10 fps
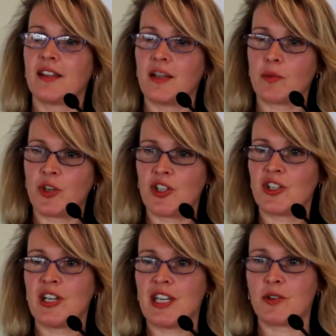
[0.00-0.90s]
then what you
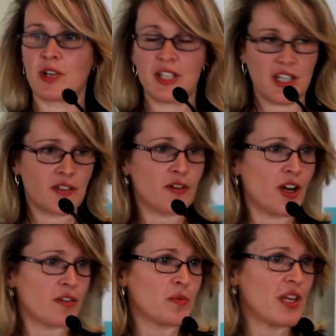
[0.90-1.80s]
need to
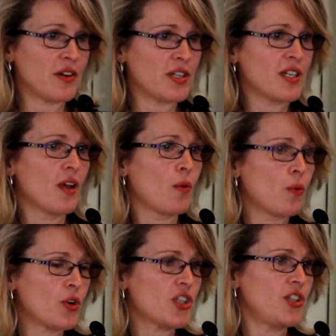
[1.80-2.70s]
identify from there is
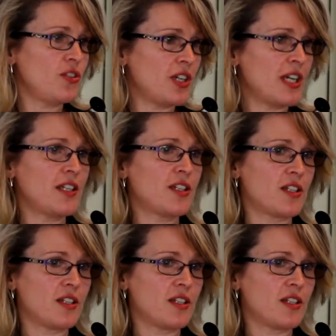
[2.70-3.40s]
what do you need